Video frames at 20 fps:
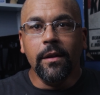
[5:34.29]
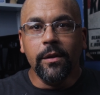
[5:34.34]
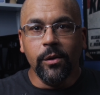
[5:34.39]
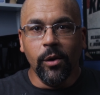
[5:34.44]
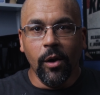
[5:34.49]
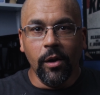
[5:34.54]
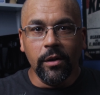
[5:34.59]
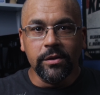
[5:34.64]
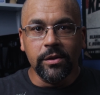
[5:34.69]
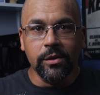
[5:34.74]

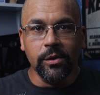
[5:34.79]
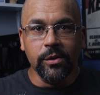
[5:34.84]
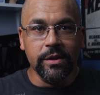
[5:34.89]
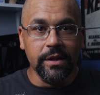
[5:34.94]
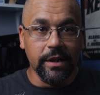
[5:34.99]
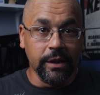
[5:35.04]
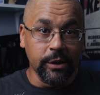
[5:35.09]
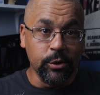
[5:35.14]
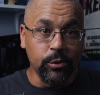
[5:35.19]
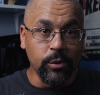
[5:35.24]
They're also
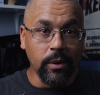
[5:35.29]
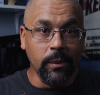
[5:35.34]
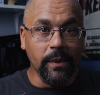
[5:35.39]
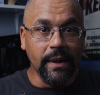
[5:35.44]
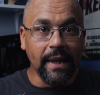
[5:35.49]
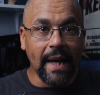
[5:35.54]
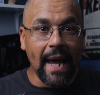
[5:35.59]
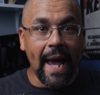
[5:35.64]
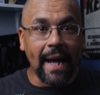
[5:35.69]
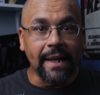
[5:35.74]
an
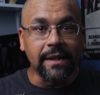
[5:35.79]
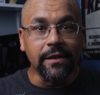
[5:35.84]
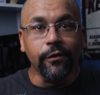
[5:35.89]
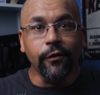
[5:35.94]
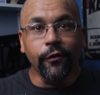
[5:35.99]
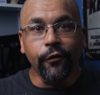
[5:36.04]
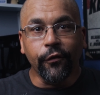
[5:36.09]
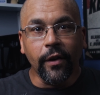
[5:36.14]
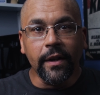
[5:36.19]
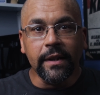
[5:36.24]
extremely active
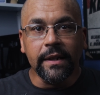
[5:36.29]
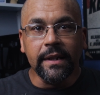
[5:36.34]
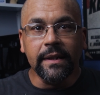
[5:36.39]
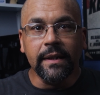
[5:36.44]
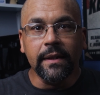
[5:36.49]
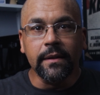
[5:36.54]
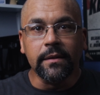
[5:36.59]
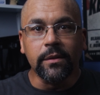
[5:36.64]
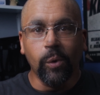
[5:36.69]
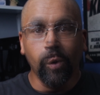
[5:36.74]
and friendly
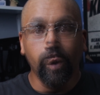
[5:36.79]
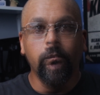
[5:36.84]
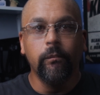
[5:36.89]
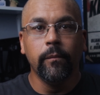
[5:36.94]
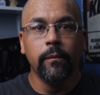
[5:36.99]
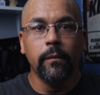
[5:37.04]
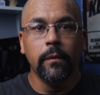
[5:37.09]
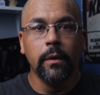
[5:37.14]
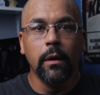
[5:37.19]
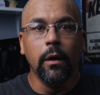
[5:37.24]
Discord.
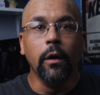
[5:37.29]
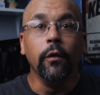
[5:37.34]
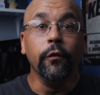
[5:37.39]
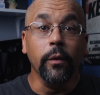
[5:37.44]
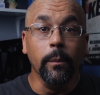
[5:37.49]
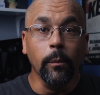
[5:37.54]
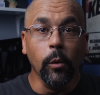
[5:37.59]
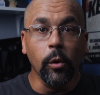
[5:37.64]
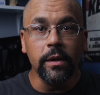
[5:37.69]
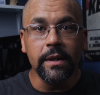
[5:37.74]

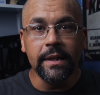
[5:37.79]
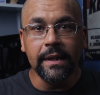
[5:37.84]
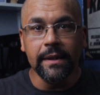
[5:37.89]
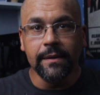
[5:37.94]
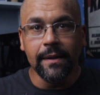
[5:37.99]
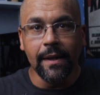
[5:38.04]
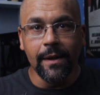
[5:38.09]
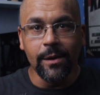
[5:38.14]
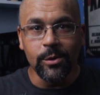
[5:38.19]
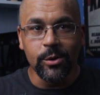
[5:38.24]
For more
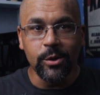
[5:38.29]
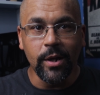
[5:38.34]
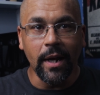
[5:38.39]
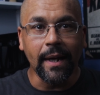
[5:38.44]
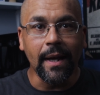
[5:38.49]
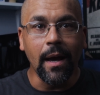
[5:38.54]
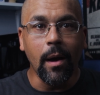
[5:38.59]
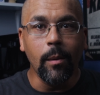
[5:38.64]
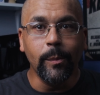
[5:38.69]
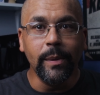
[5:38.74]
details,
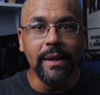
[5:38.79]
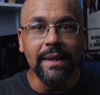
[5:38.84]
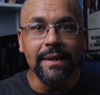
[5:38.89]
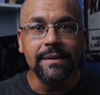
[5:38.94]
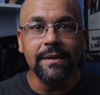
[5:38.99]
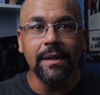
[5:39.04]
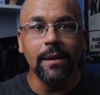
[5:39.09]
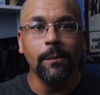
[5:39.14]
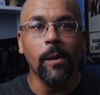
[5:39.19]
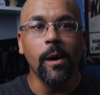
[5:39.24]
check out
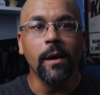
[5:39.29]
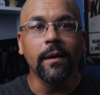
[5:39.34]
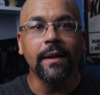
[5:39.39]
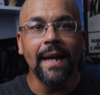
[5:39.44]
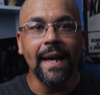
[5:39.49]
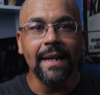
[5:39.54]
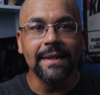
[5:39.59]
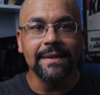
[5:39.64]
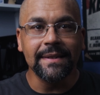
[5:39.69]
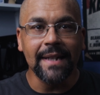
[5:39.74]

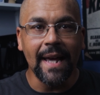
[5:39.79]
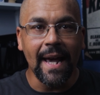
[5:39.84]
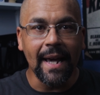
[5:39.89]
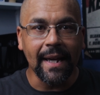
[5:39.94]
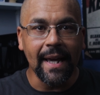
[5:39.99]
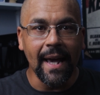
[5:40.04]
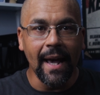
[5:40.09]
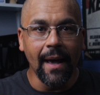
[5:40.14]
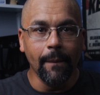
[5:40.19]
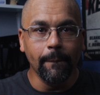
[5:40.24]

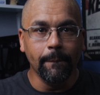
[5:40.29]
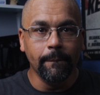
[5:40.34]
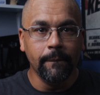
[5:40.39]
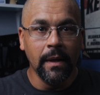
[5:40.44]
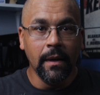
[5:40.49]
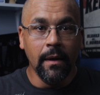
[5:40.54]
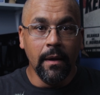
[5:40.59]
PCMRcast.com.